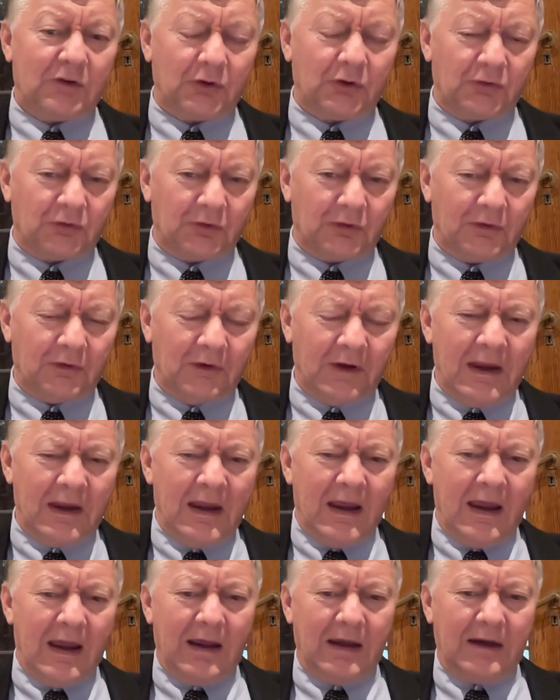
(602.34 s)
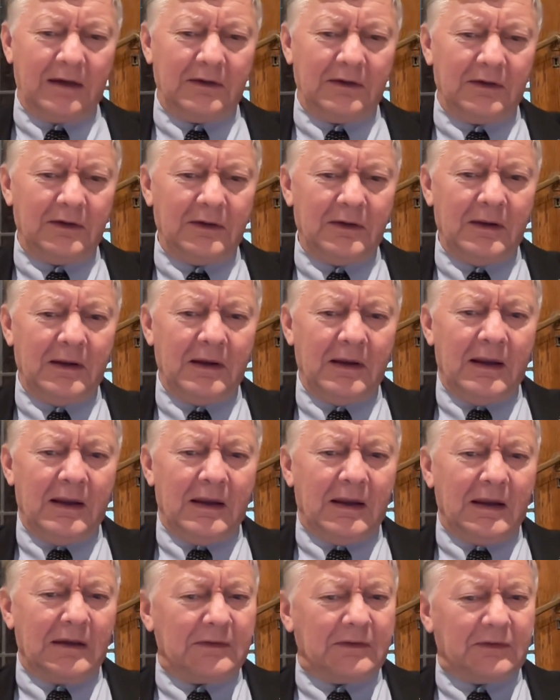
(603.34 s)
Christians. And
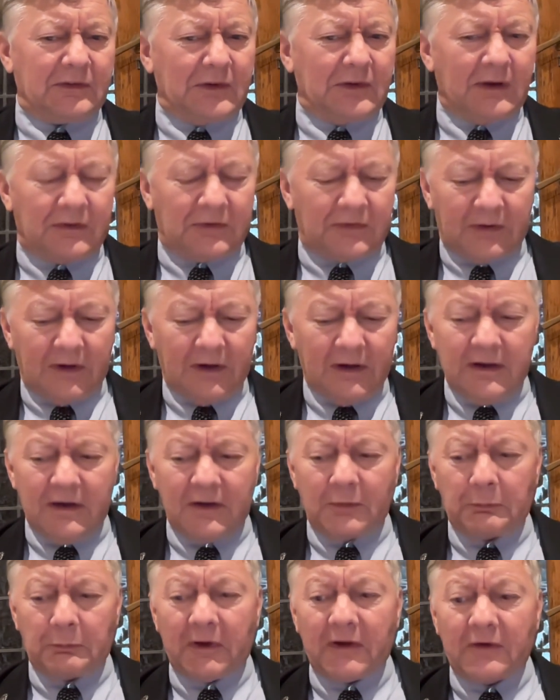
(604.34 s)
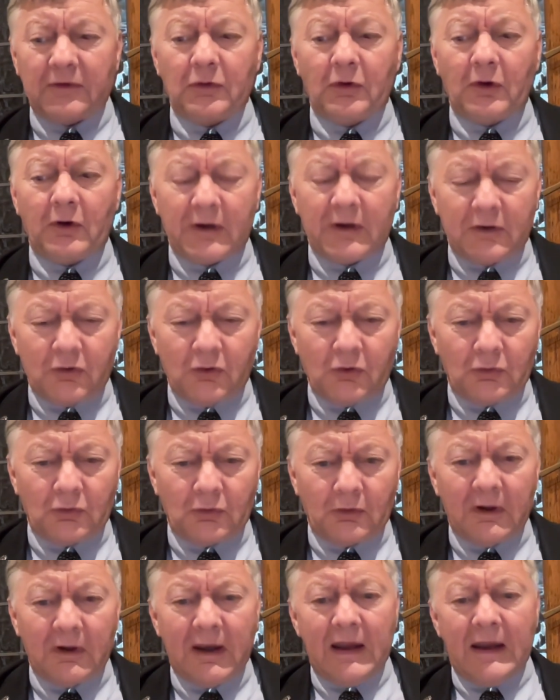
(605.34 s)
It's hideous, but it's not
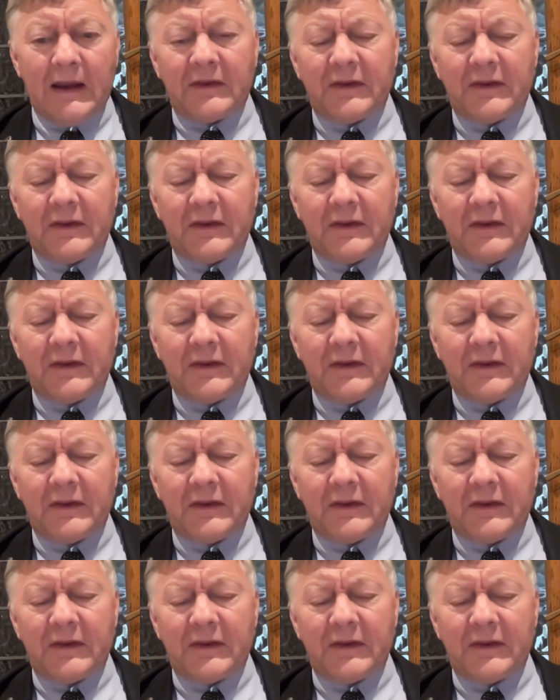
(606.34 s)
unusual.